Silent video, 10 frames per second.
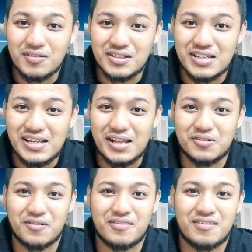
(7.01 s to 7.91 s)
3
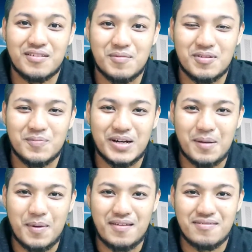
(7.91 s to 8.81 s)
electrode system in
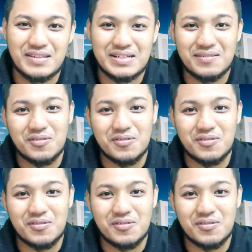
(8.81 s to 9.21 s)
supercapacitor.